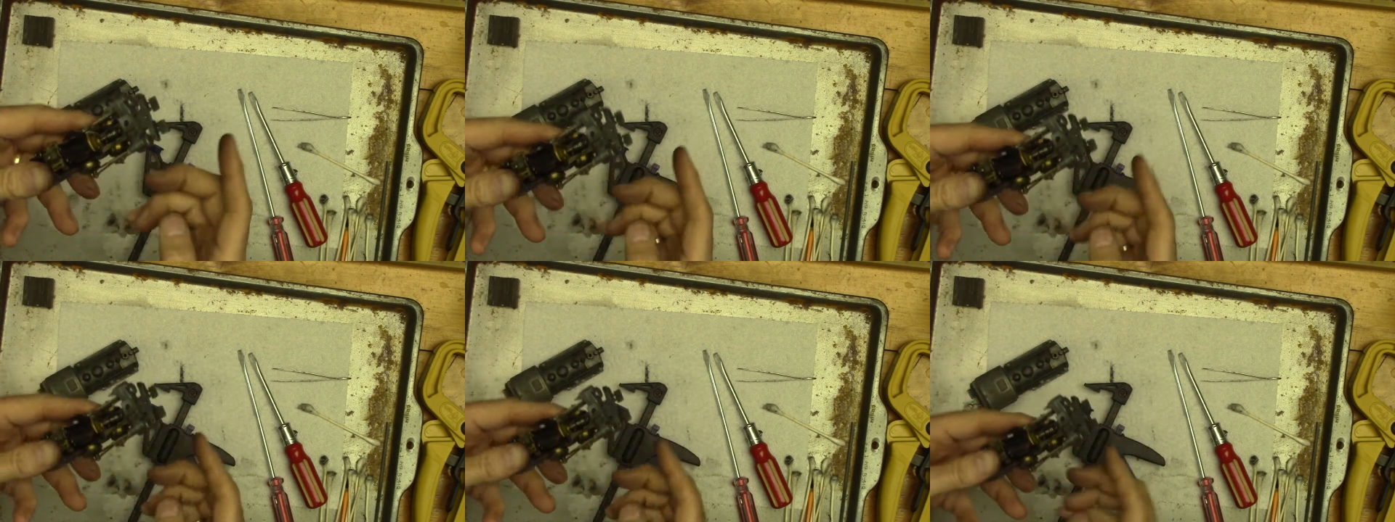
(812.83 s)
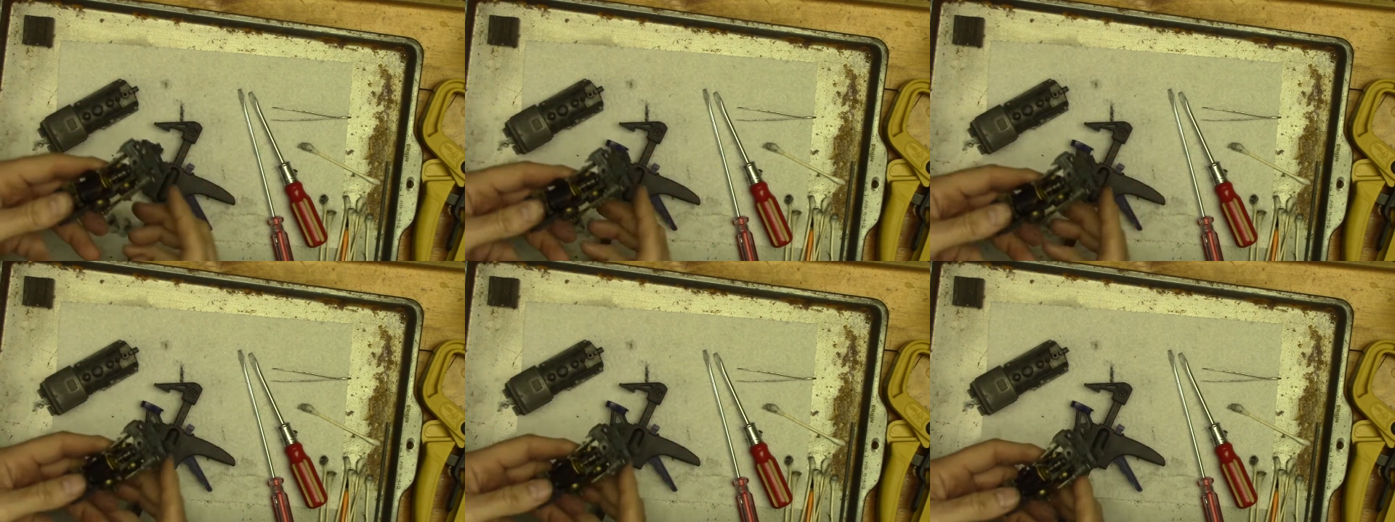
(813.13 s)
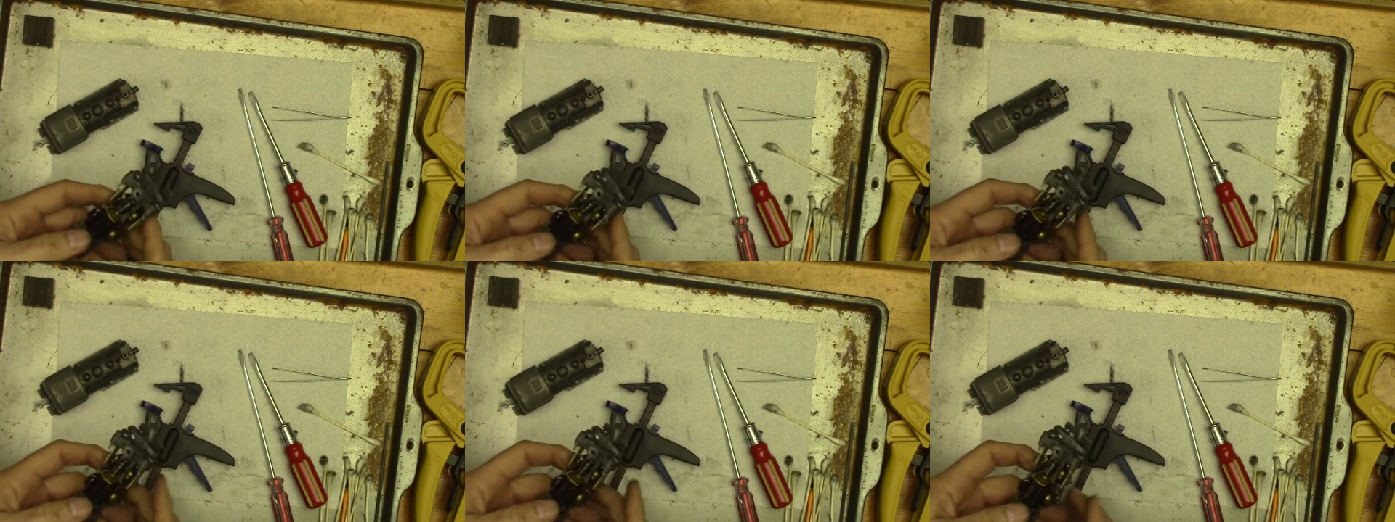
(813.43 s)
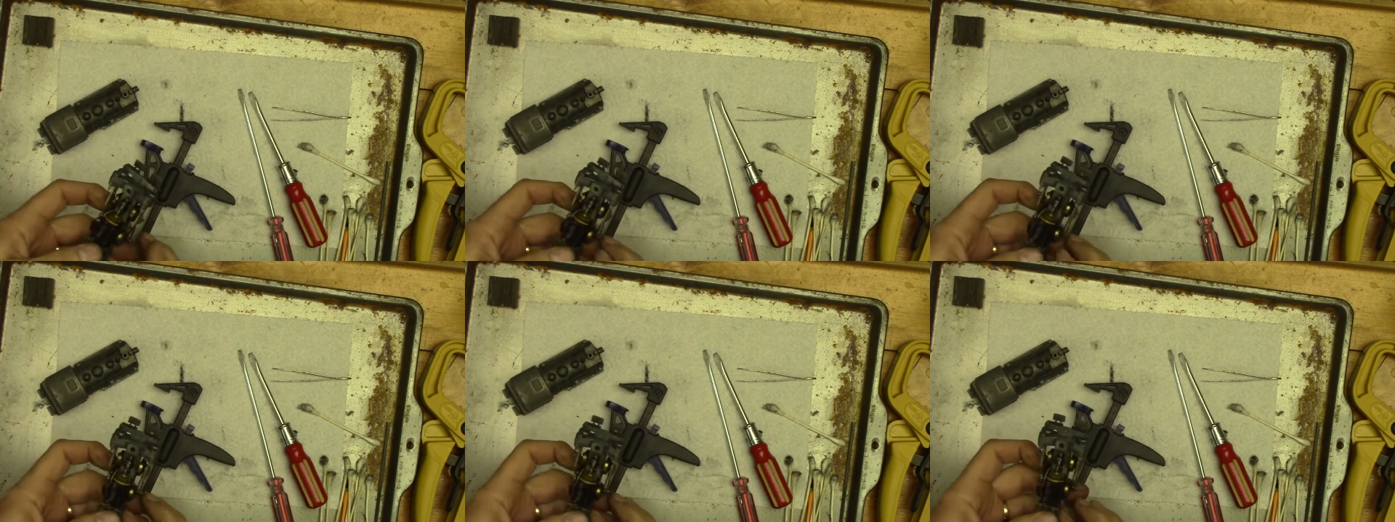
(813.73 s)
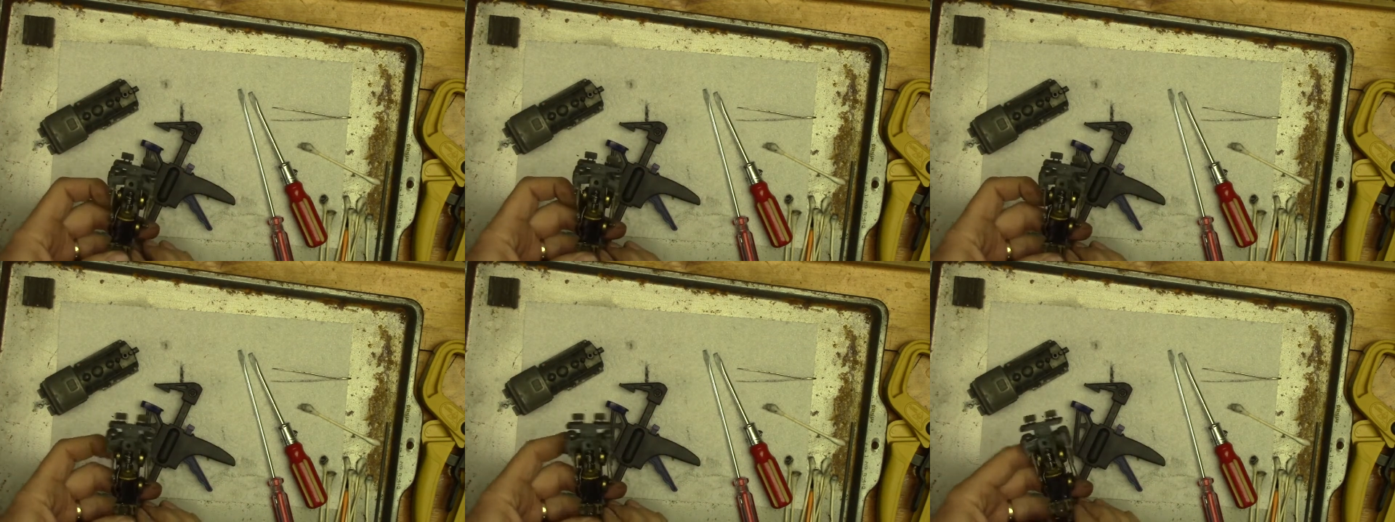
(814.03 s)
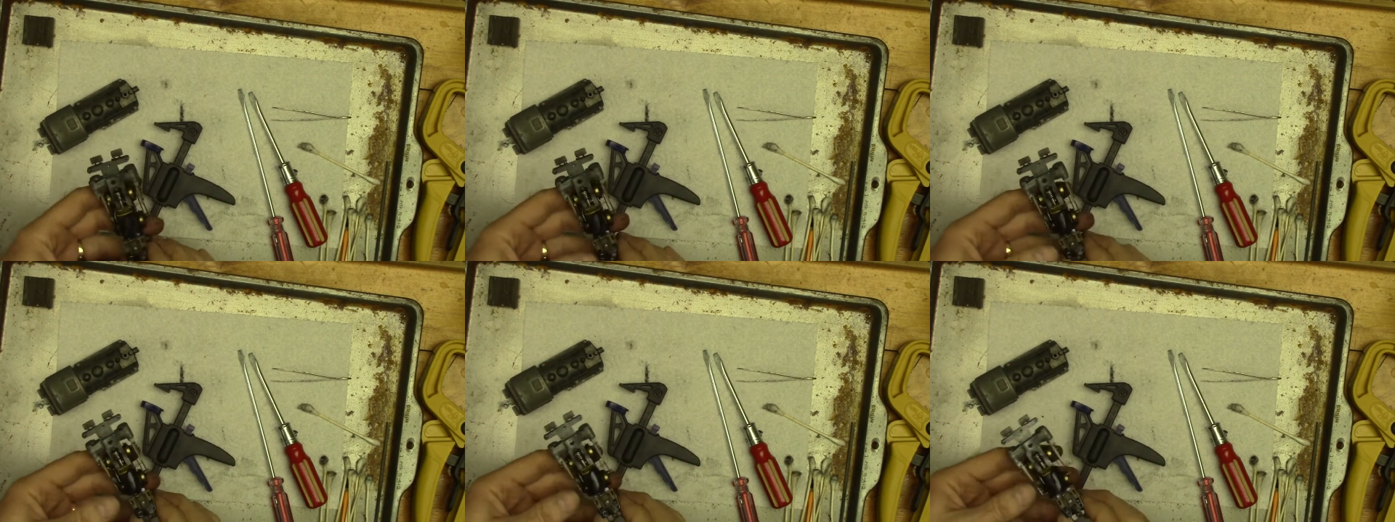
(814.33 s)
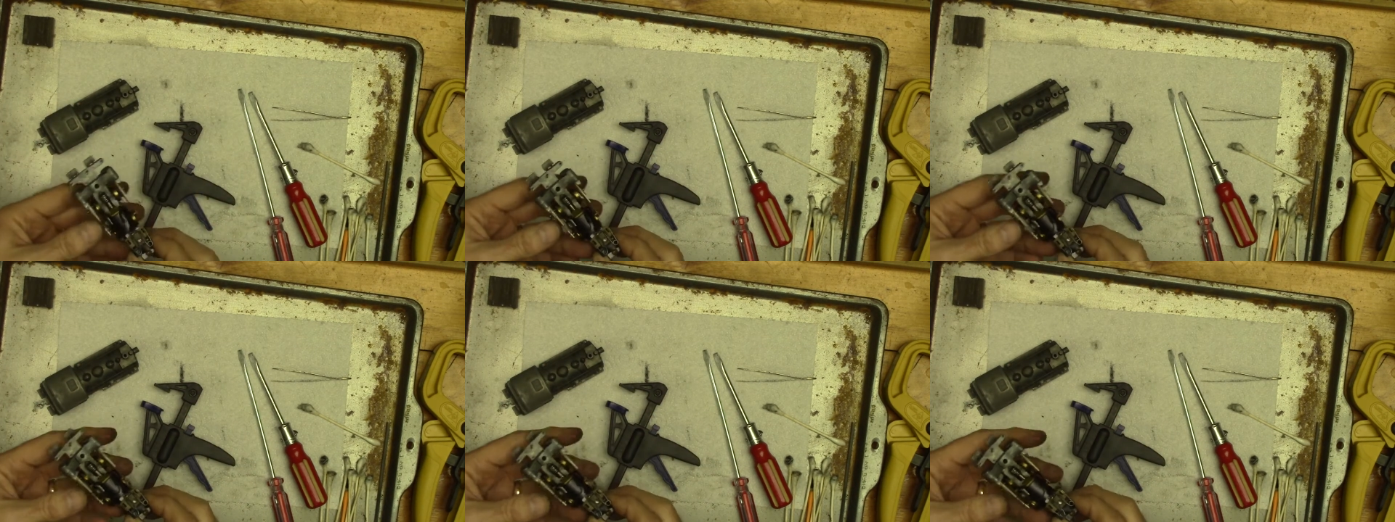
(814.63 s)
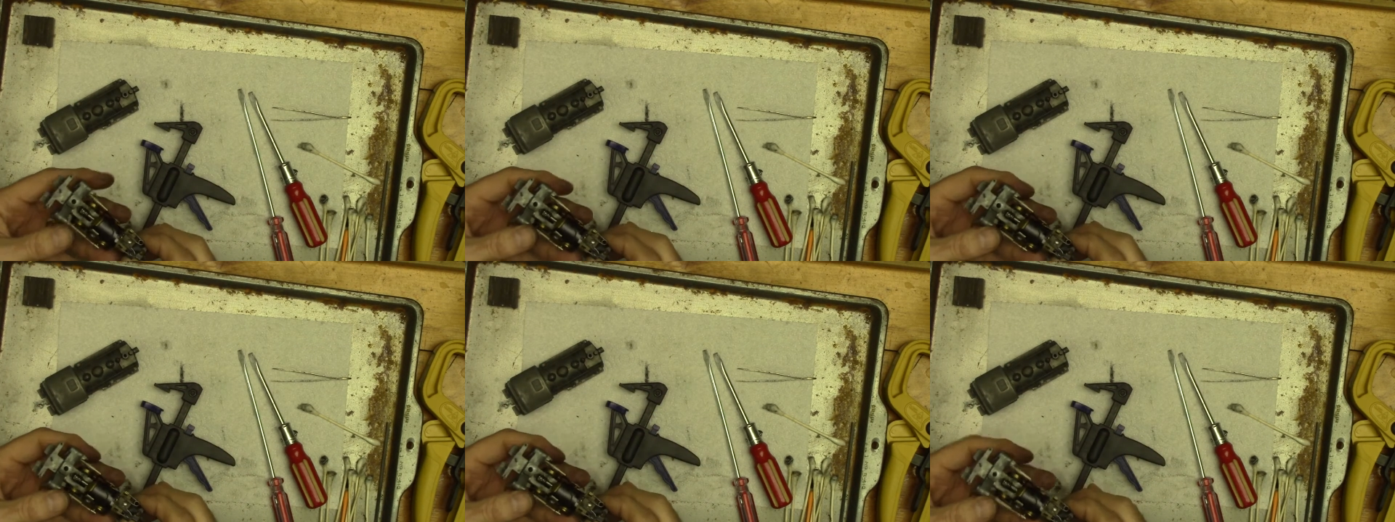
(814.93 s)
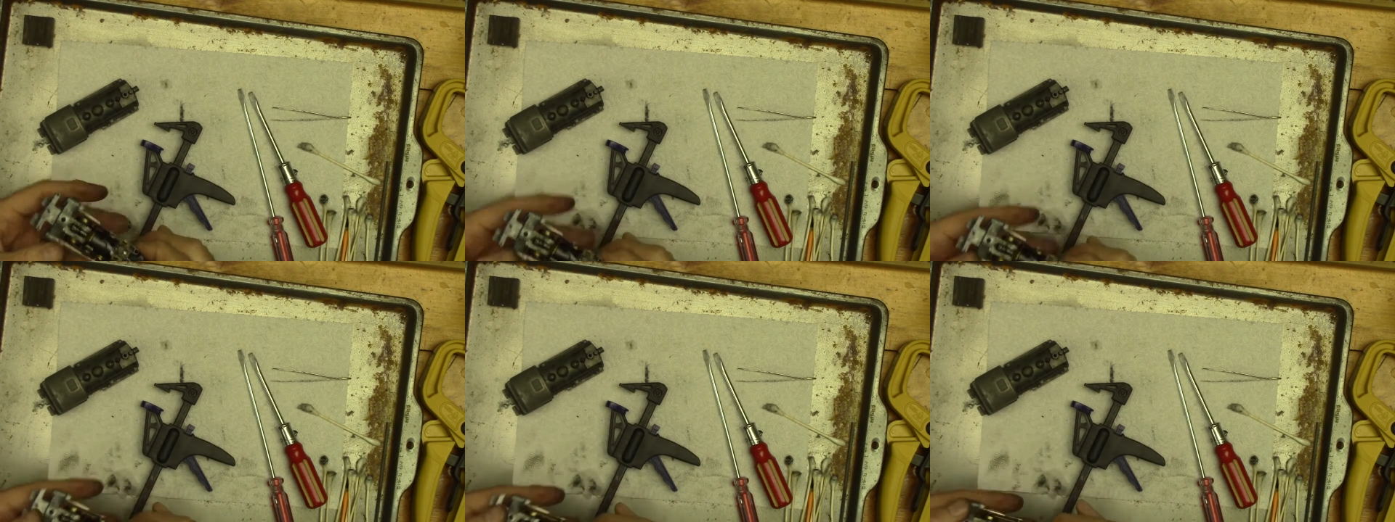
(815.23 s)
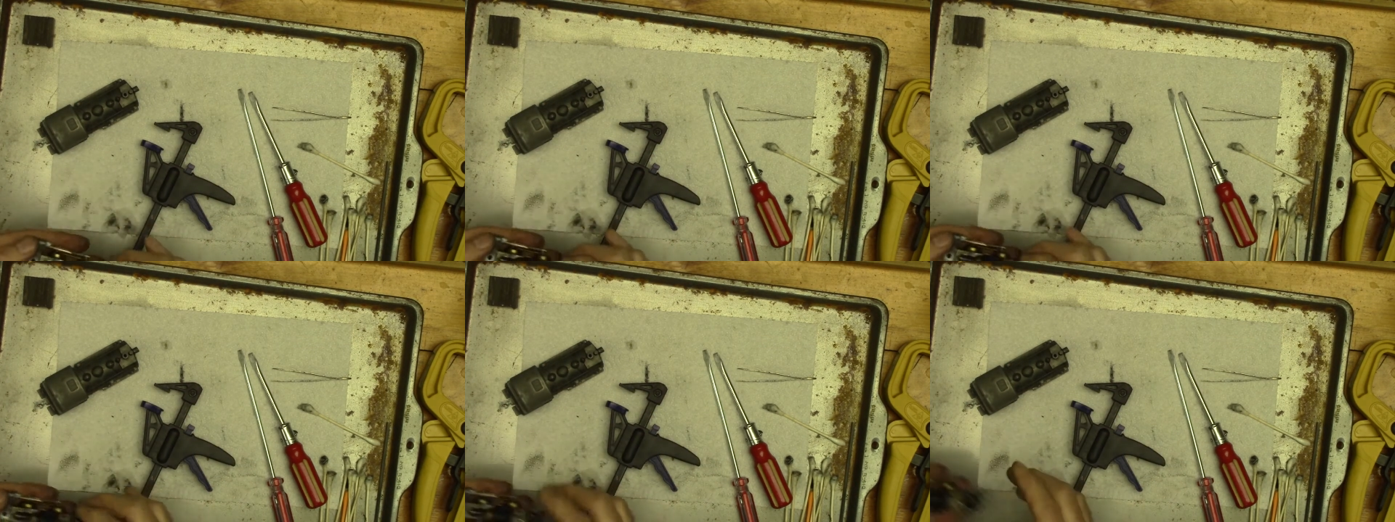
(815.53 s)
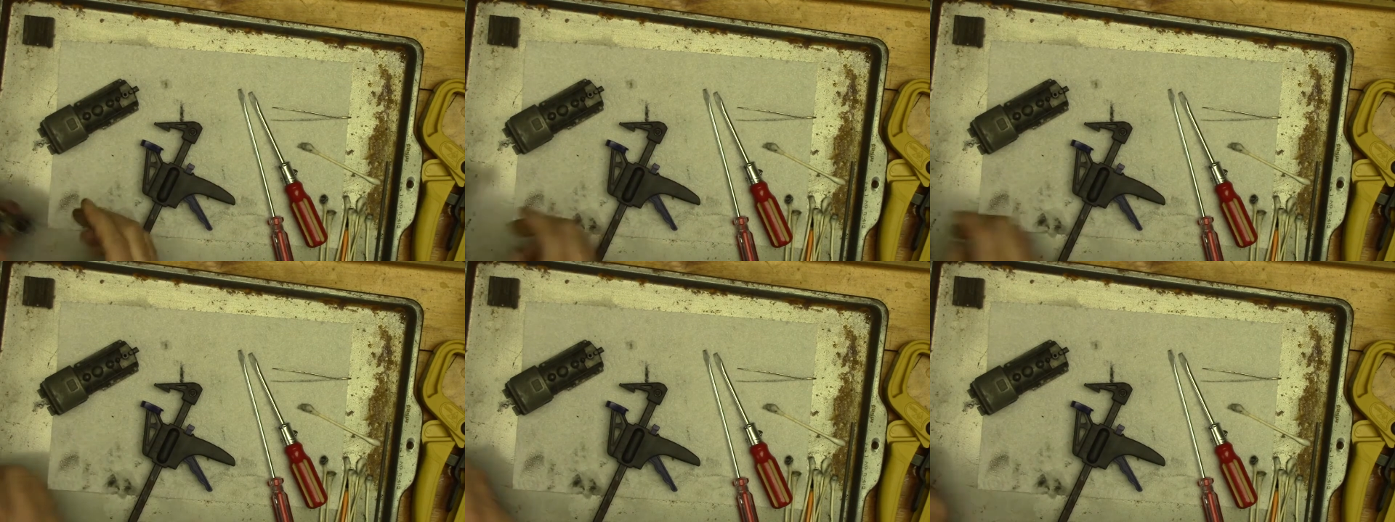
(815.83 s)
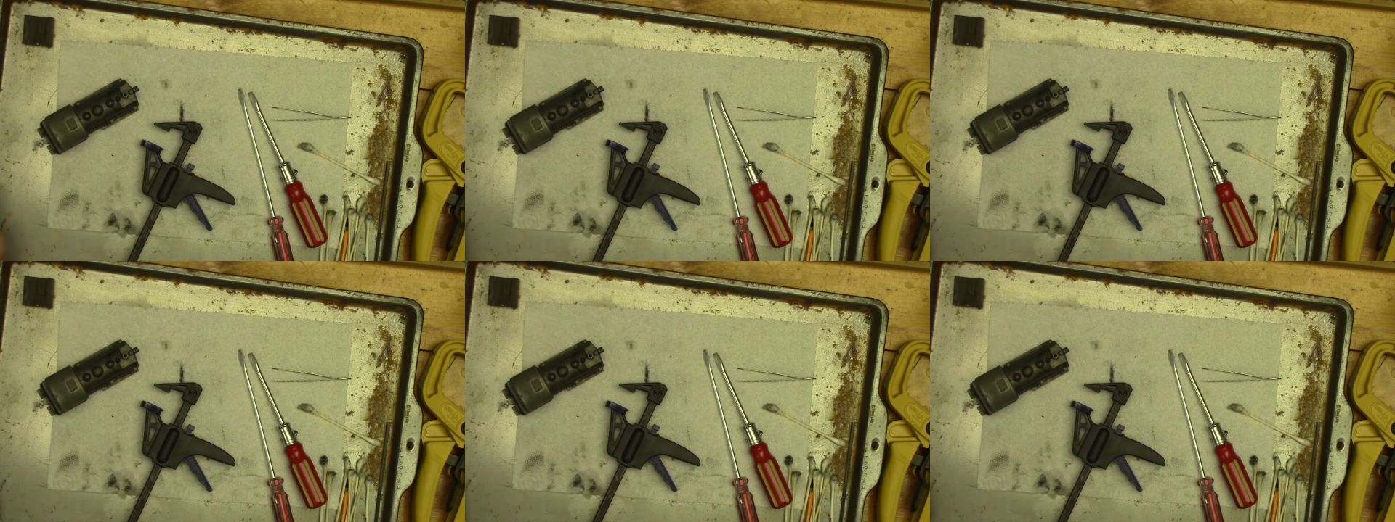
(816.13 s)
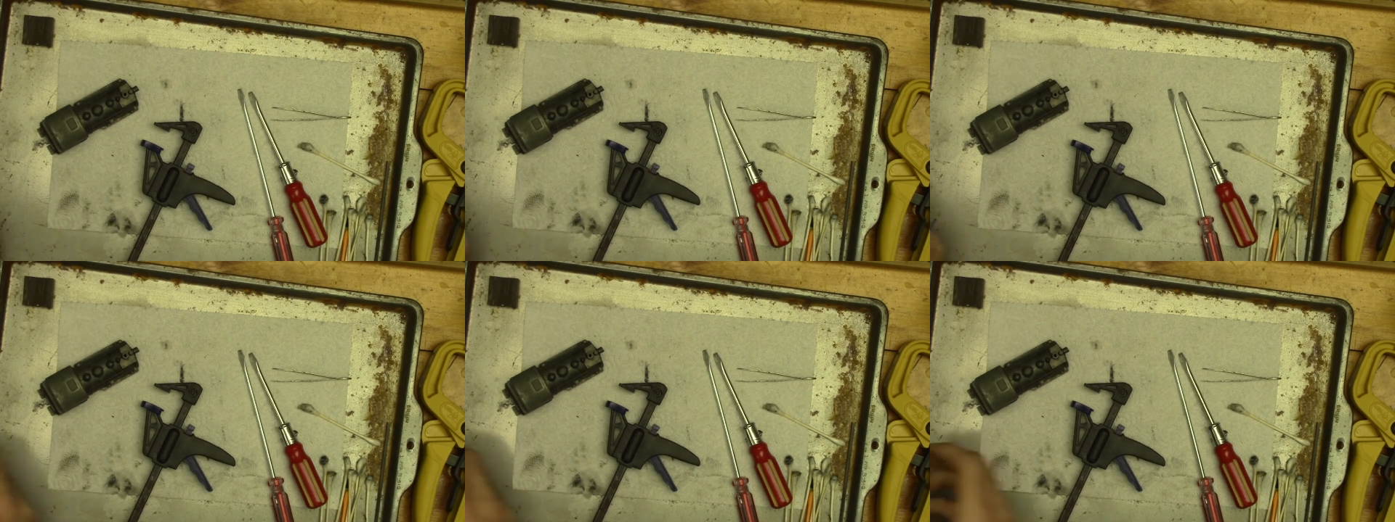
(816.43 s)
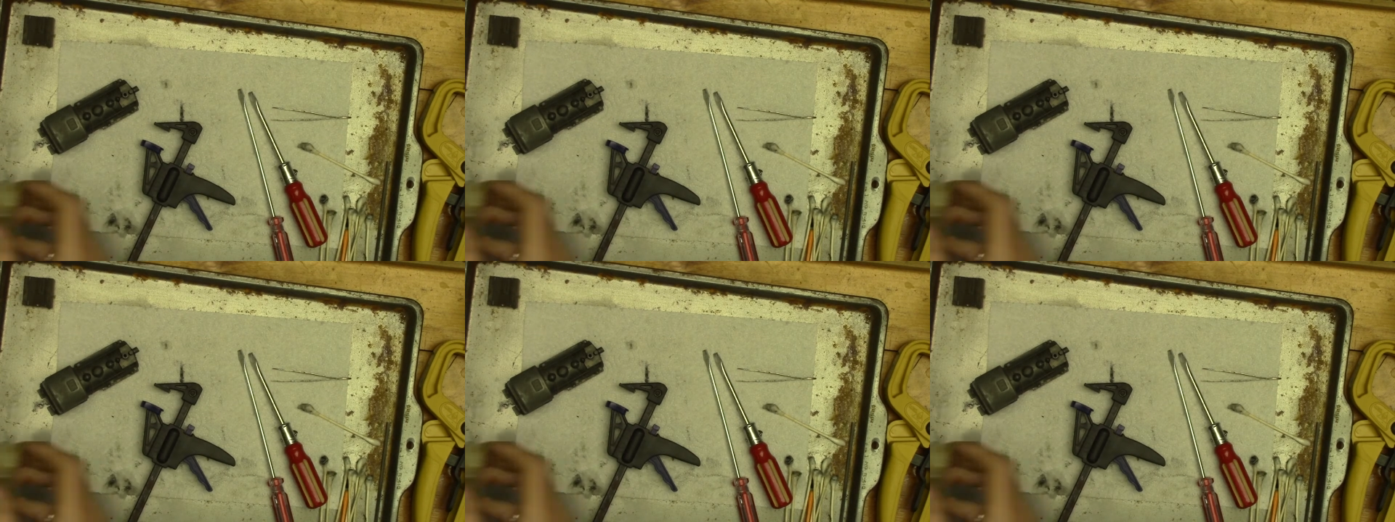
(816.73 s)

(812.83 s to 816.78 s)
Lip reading: [unreadable: no face in view]